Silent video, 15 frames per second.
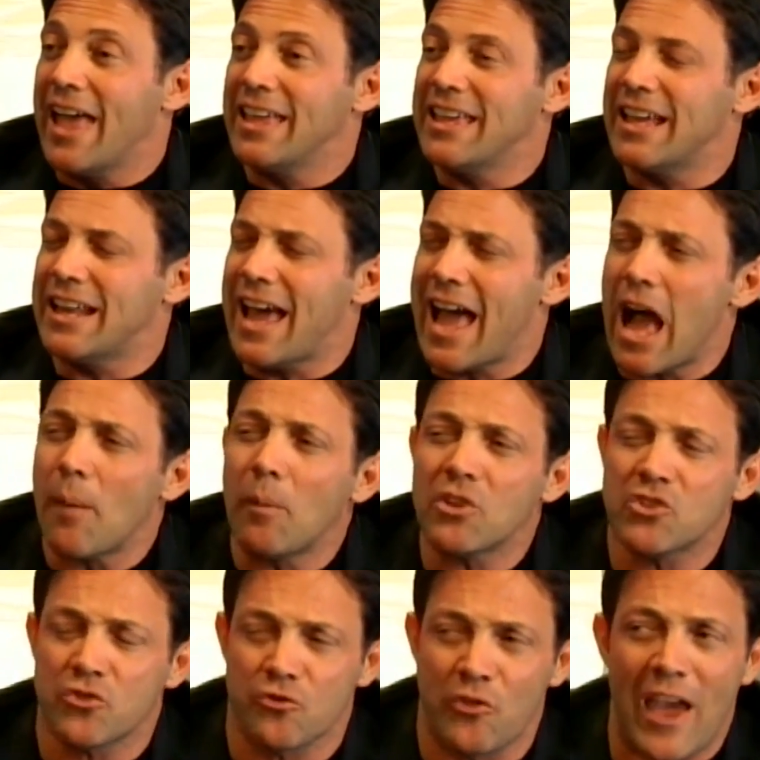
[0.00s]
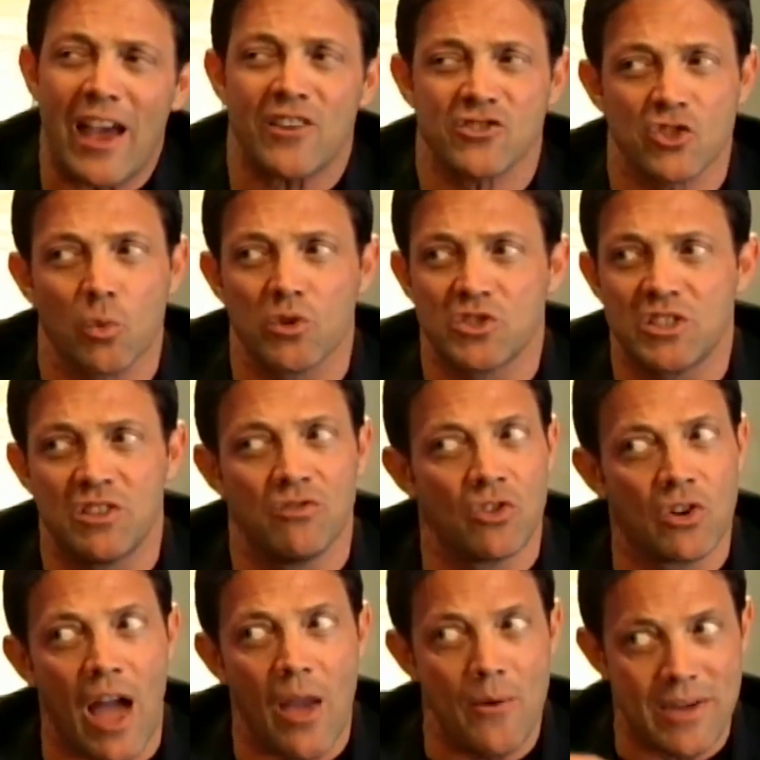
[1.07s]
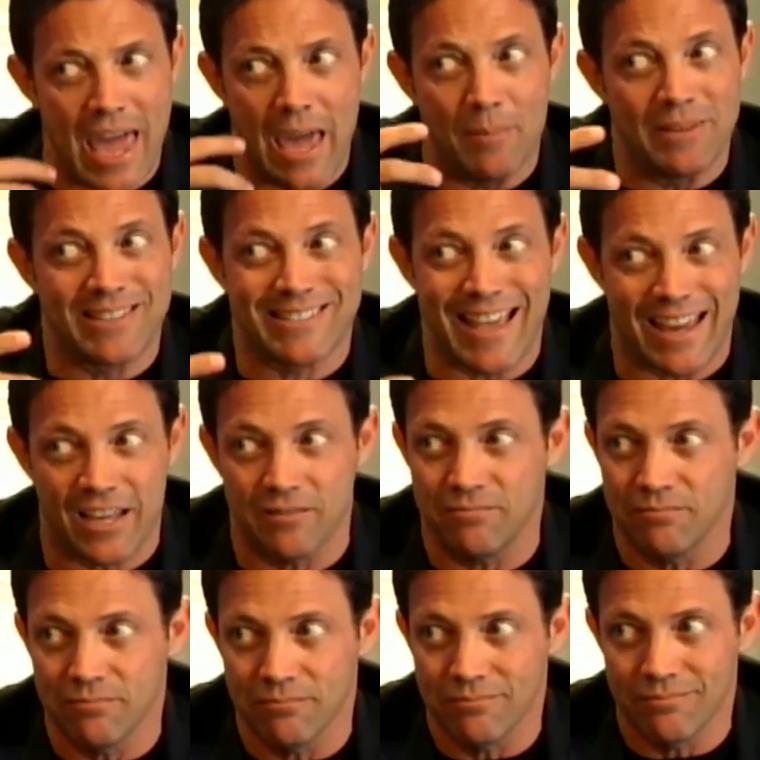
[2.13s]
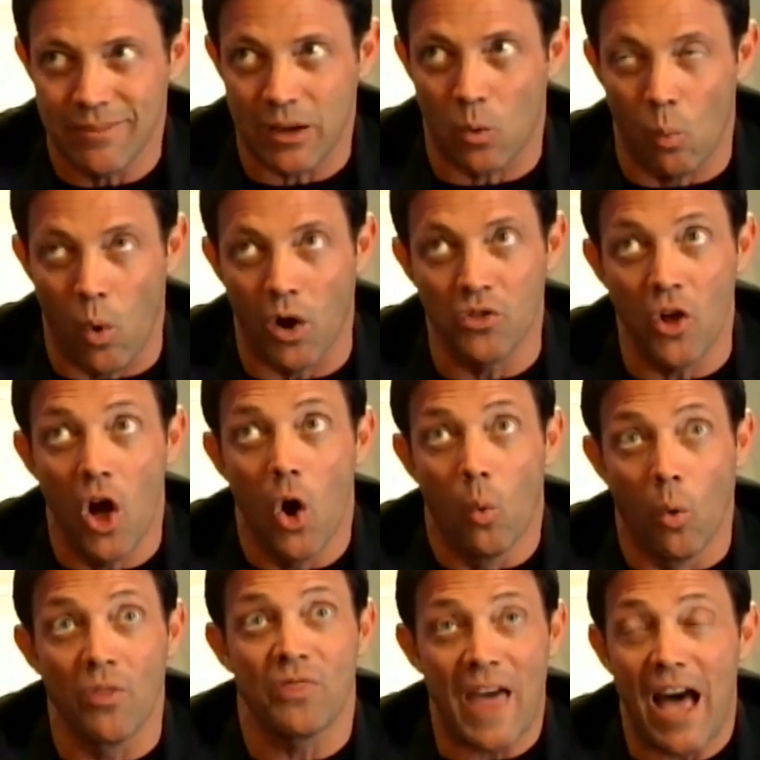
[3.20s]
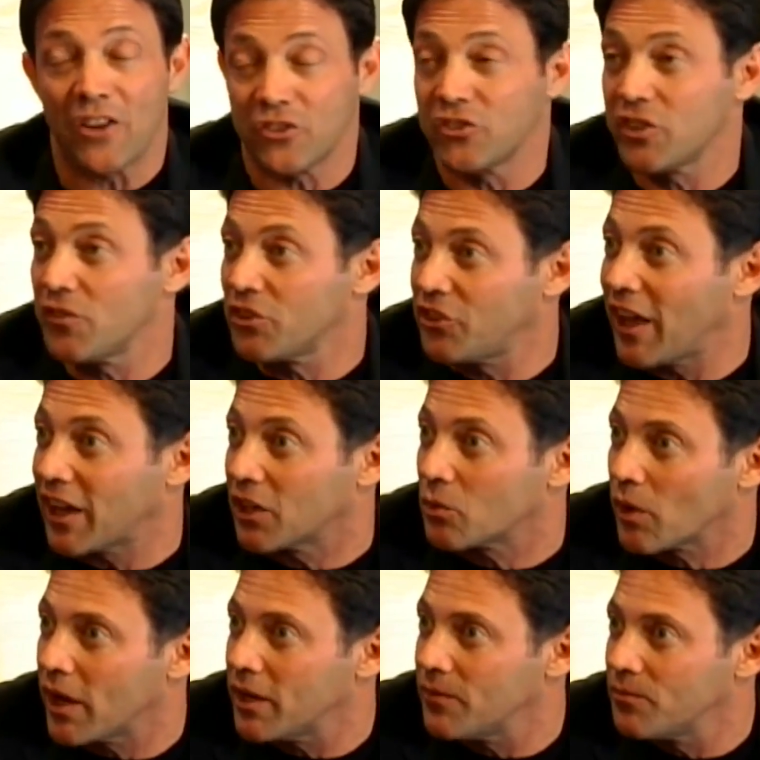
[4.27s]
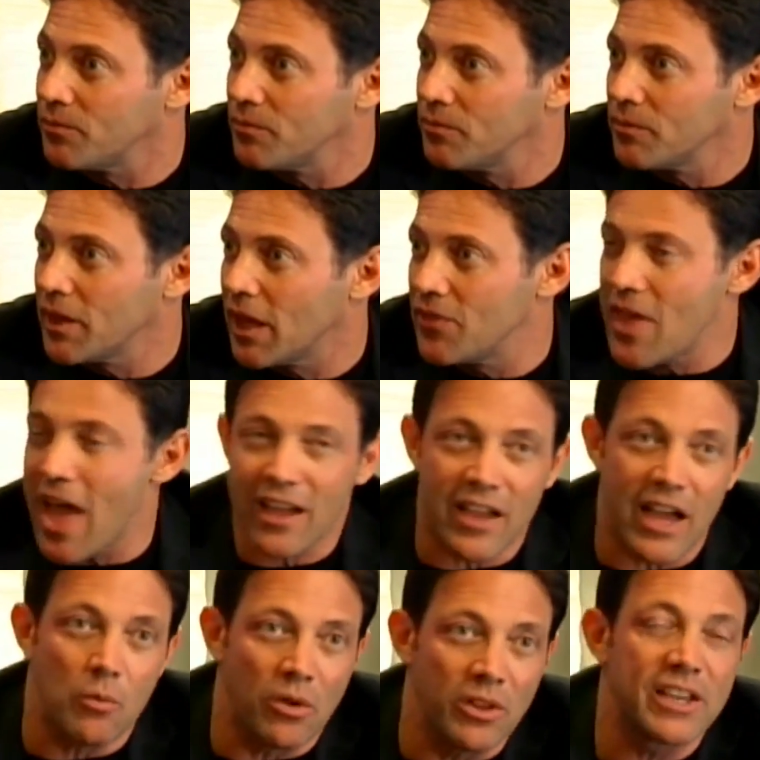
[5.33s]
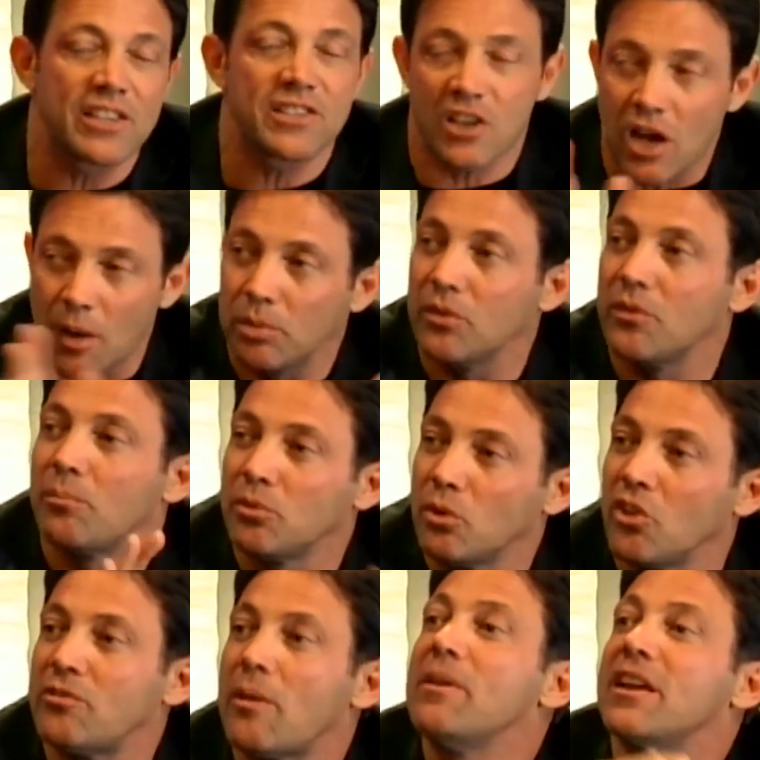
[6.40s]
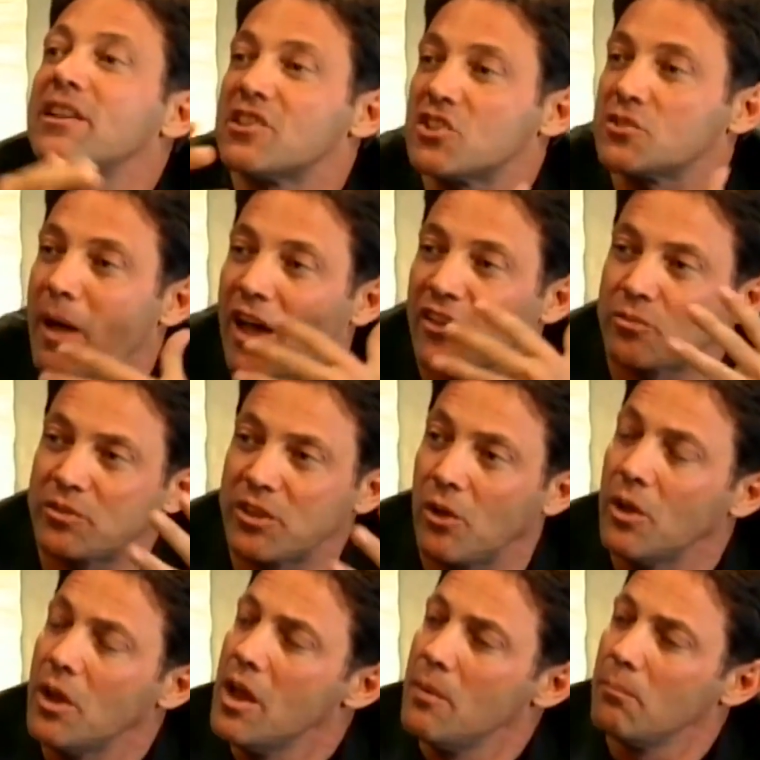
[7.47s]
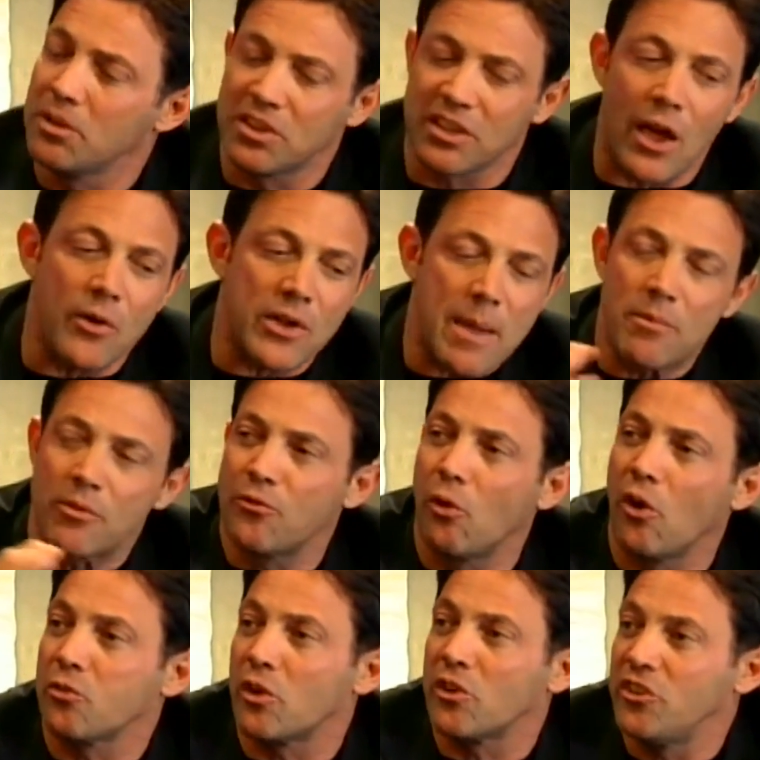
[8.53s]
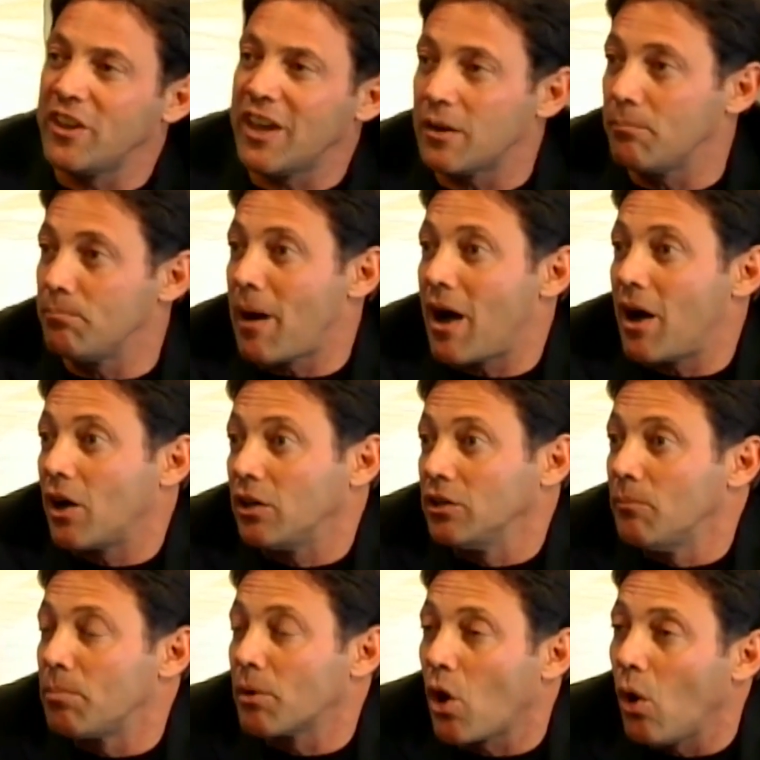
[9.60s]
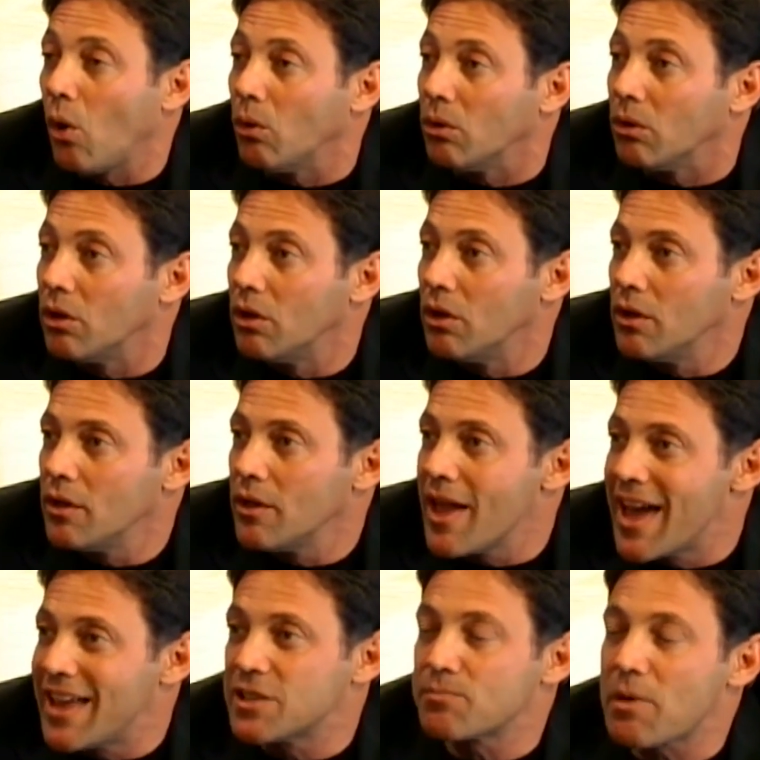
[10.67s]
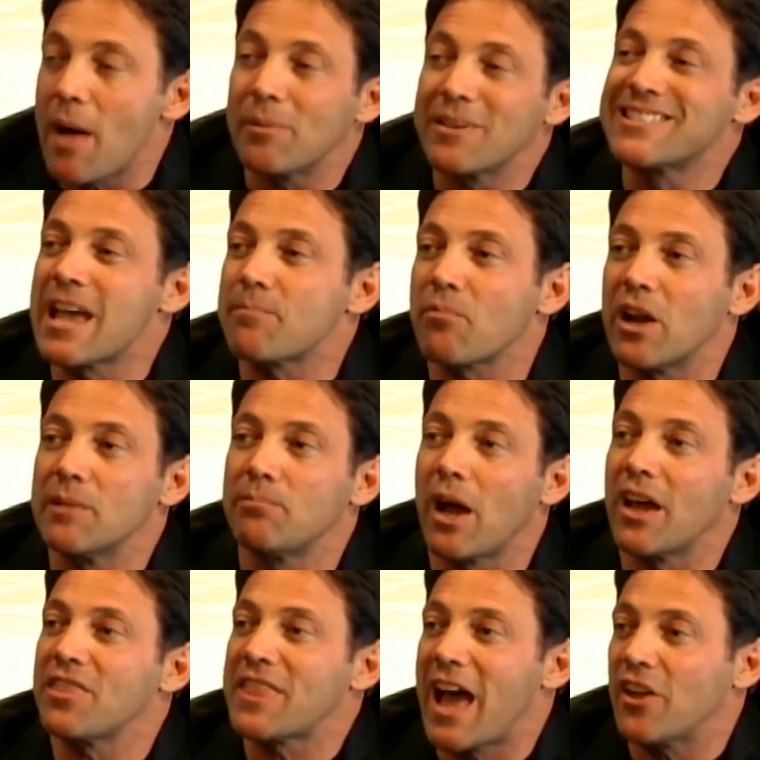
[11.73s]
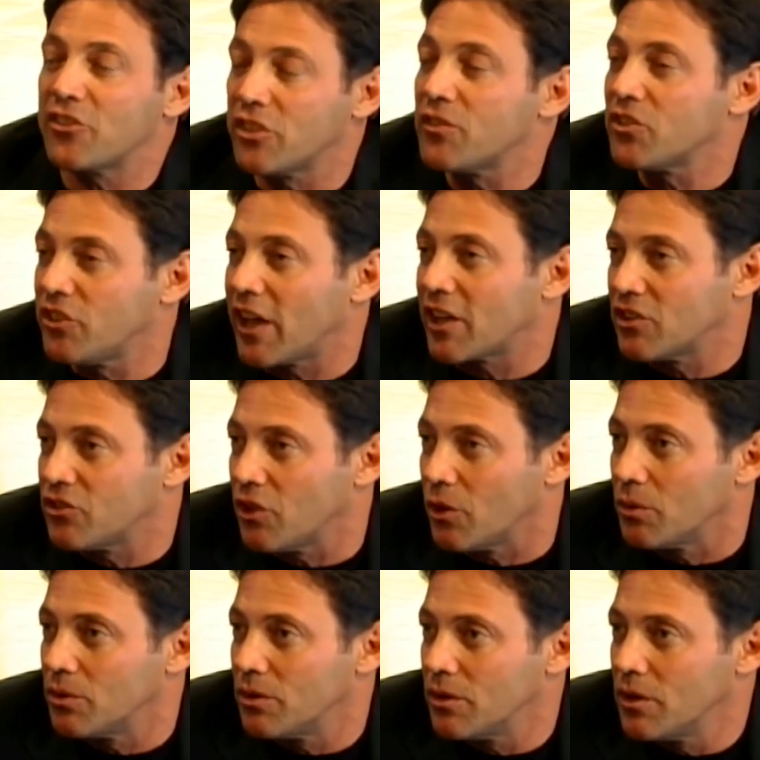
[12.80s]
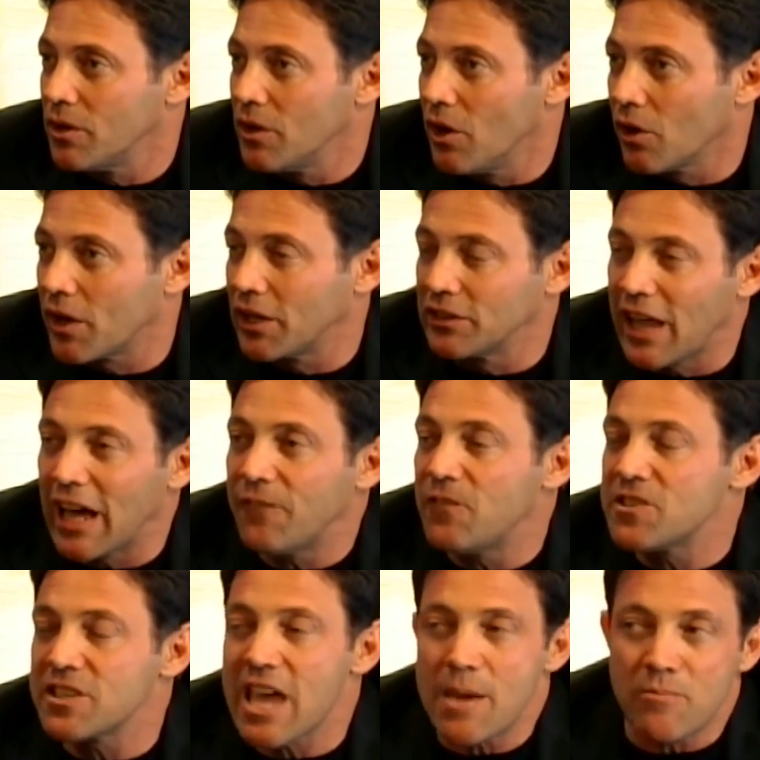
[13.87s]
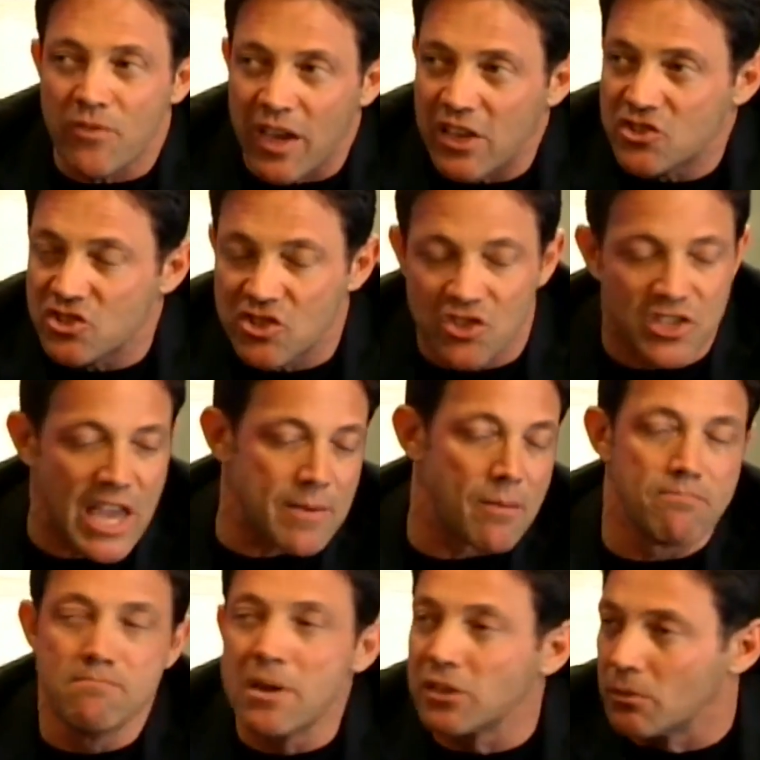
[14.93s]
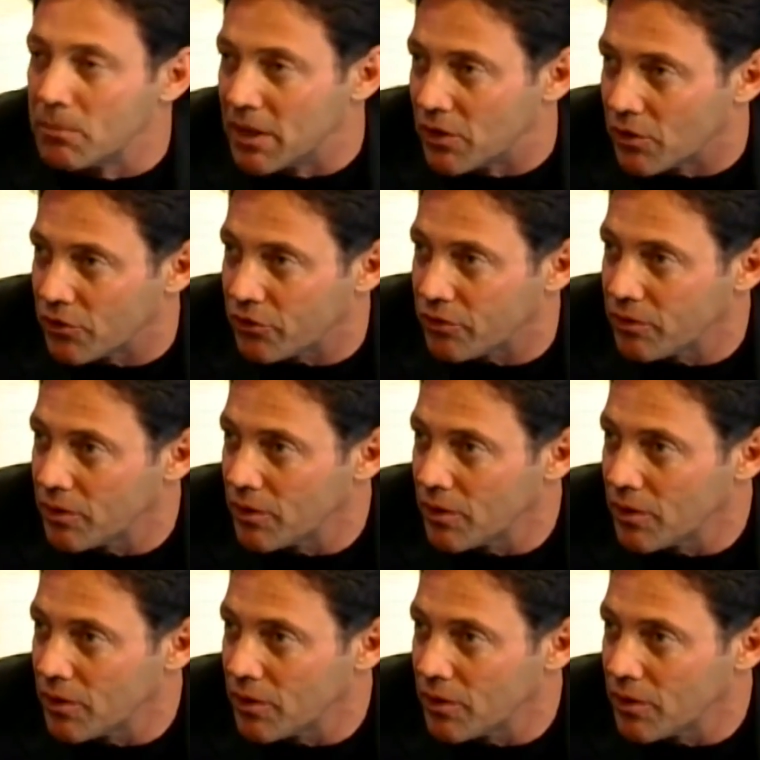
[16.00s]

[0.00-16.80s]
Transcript: Yet, how much faster was he than the guy who came in second? Like yeah, one thousandth of a second, right? And that guy, well, he gets a couple of applause, maybe he gets a sponsorship deal. But the guy who came in fourth, what does he get? A, a lump of coal. Yeah. And he's probably separated by a thousandth of a second, too. Yeah. Okay, life is a game of inches, it's a game of millimeters.